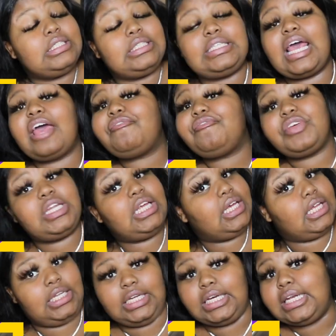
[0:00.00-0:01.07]

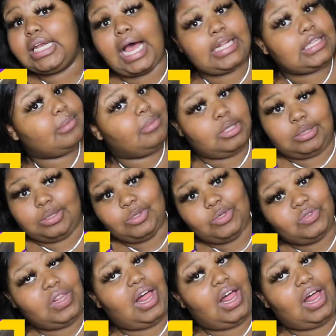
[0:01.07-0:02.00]
Definitely not the move.